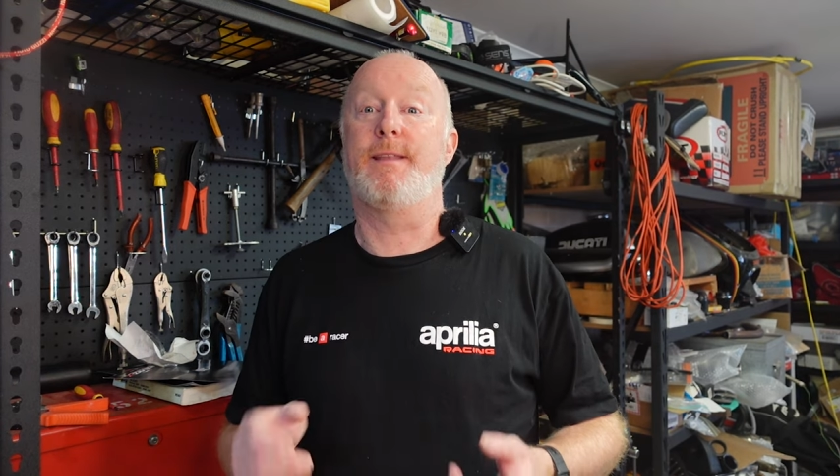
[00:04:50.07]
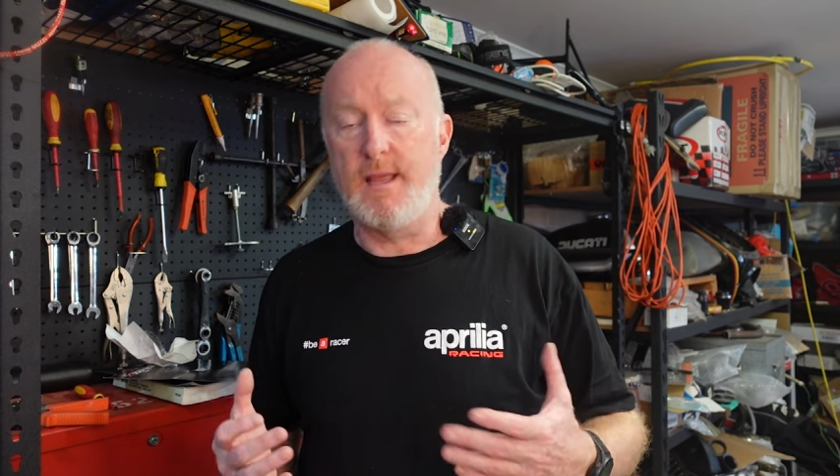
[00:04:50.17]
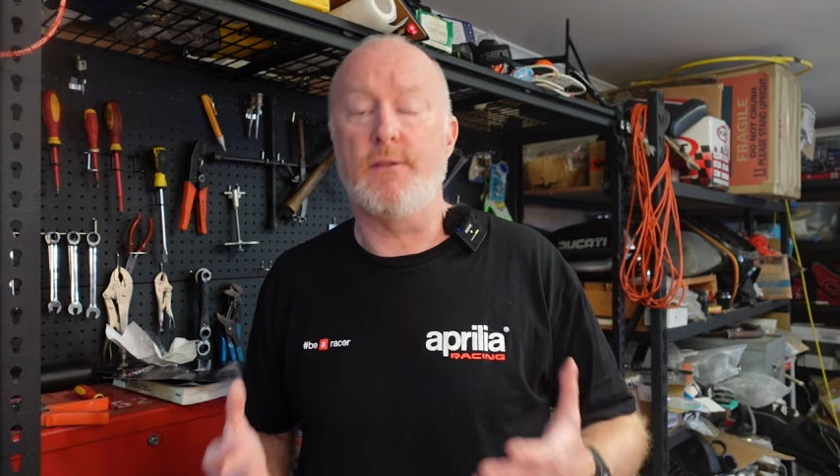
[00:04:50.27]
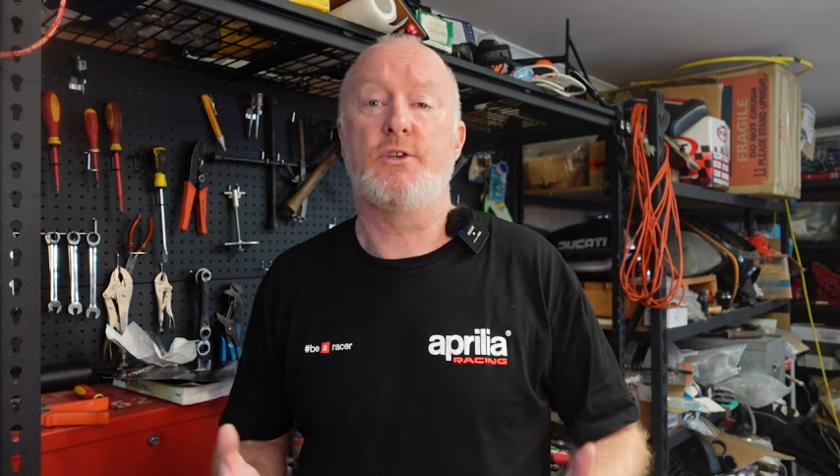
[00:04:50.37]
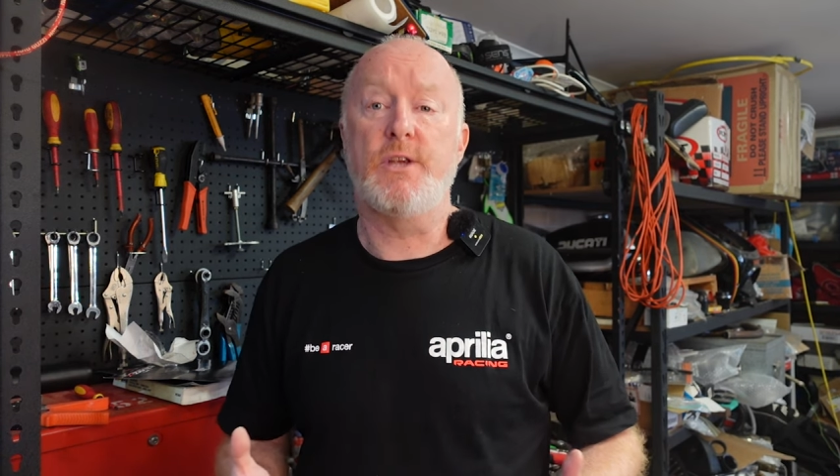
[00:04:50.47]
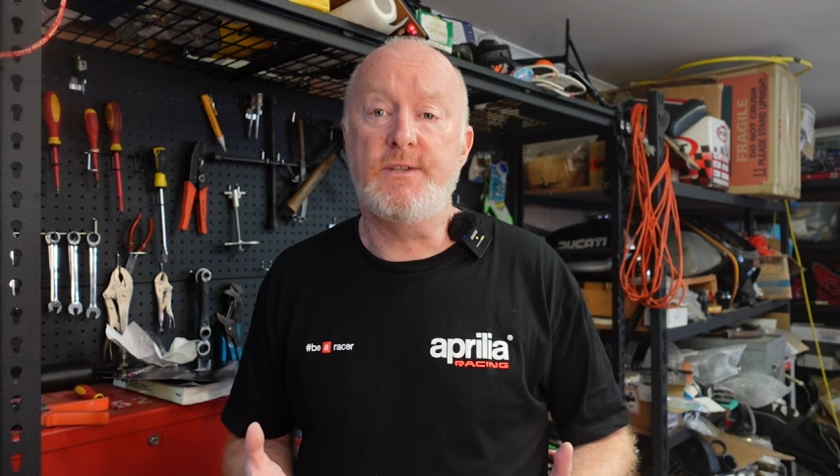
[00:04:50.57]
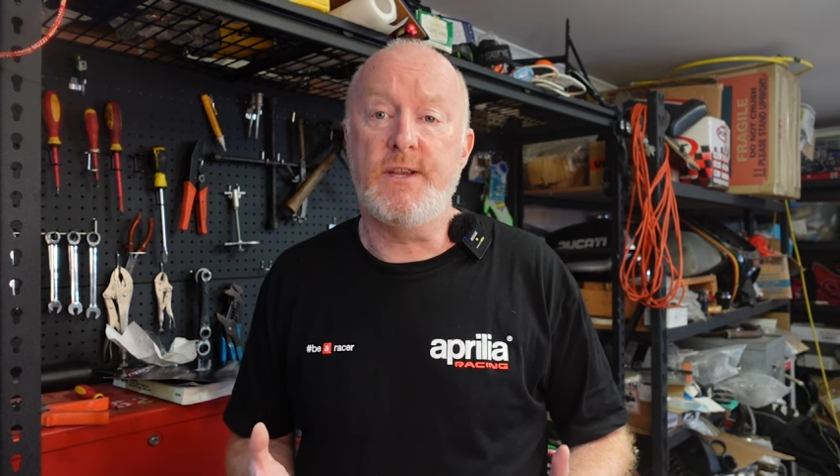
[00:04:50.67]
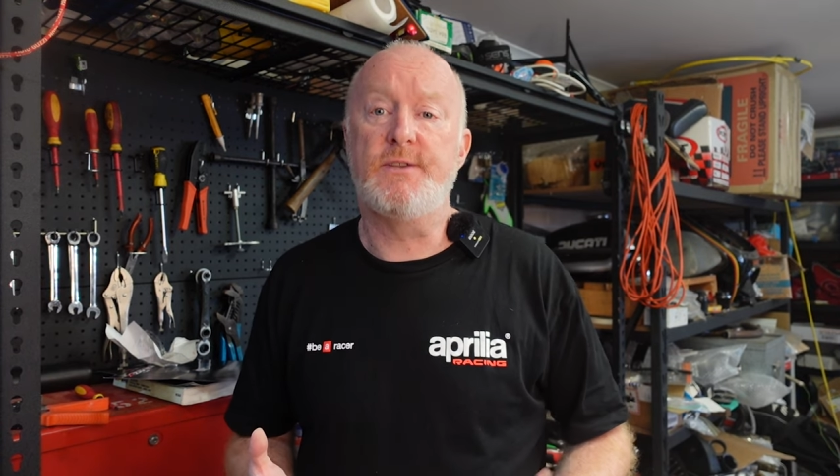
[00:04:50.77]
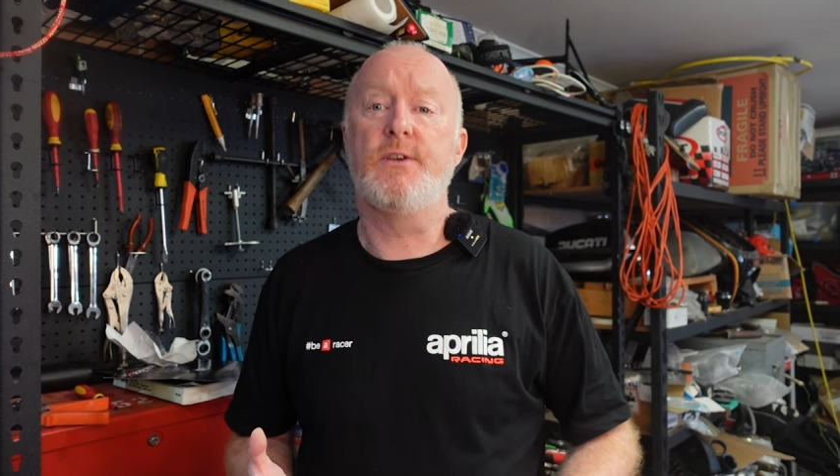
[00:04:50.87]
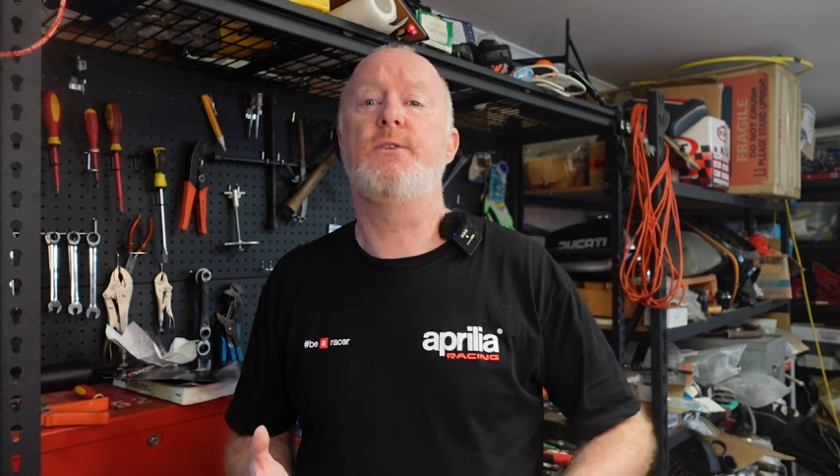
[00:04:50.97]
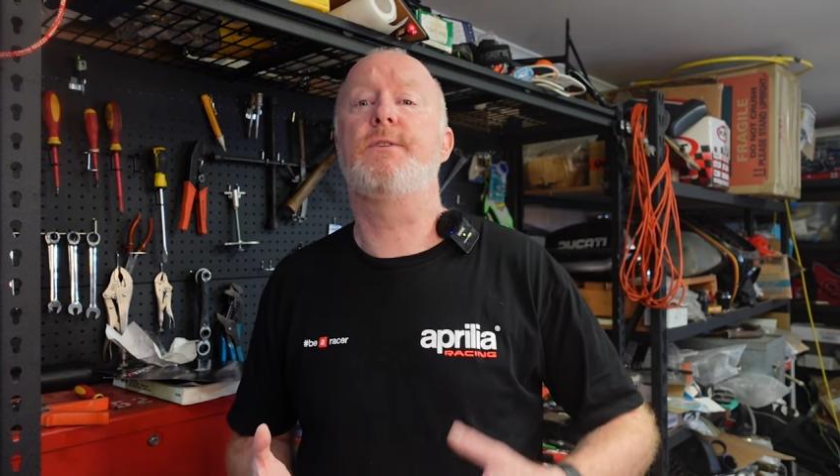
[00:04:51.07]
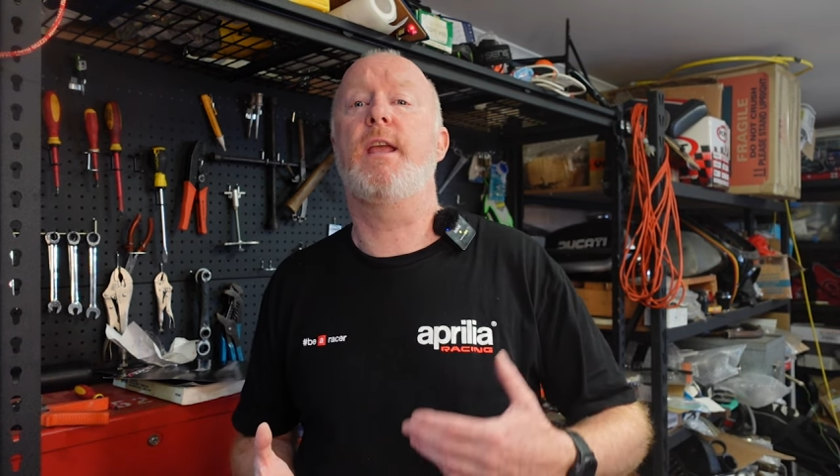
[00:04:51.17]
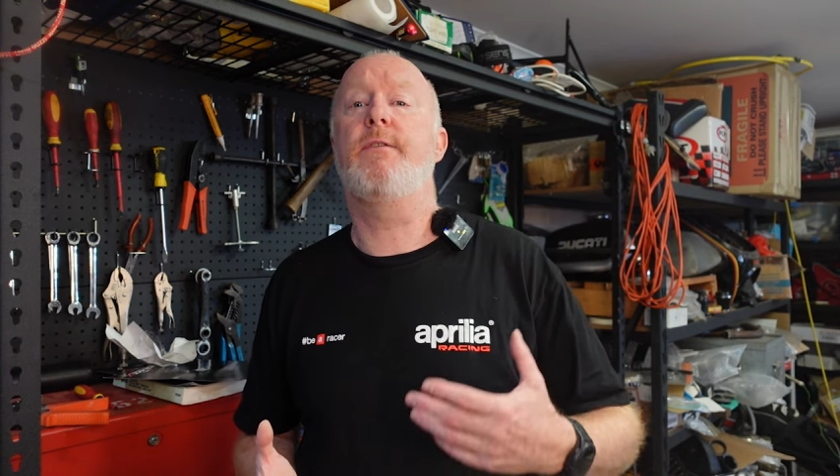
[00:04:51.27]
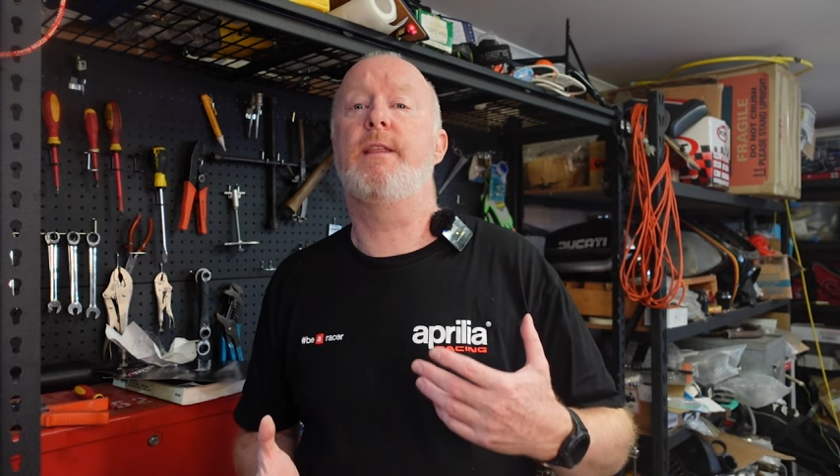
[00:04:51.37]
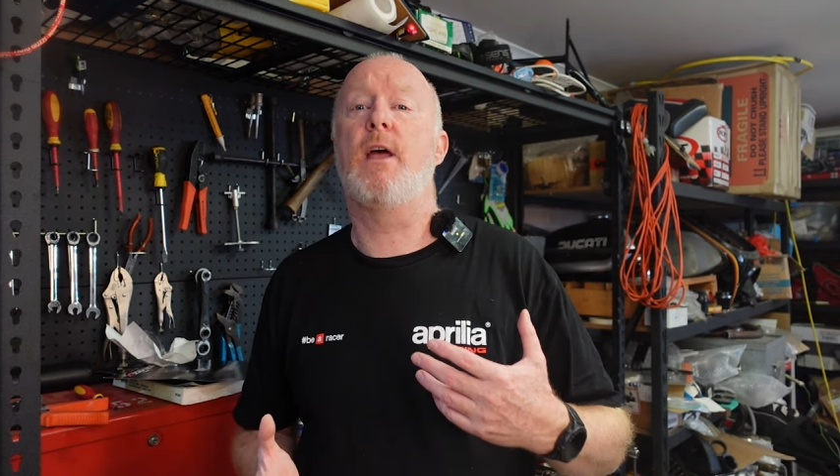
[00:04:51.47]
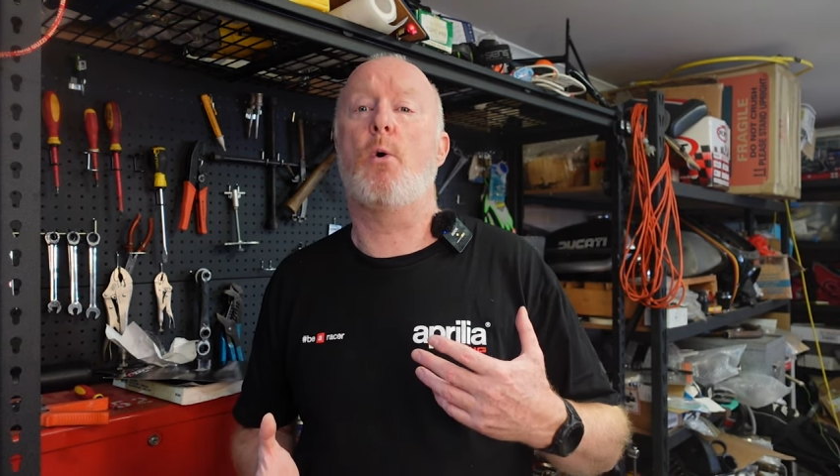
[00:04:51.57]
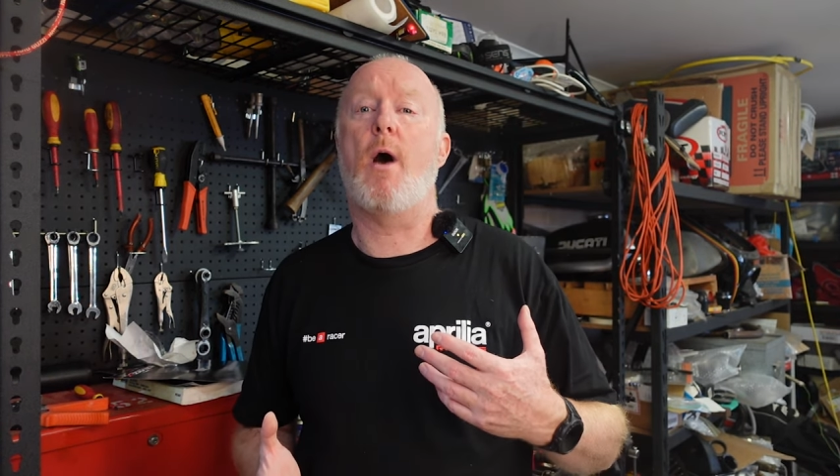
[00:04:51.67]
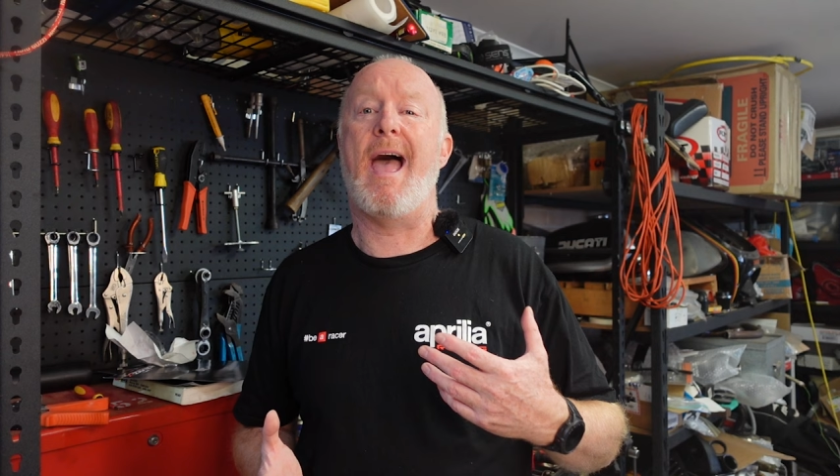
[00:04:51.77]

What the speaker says: Now, the GT2s, even though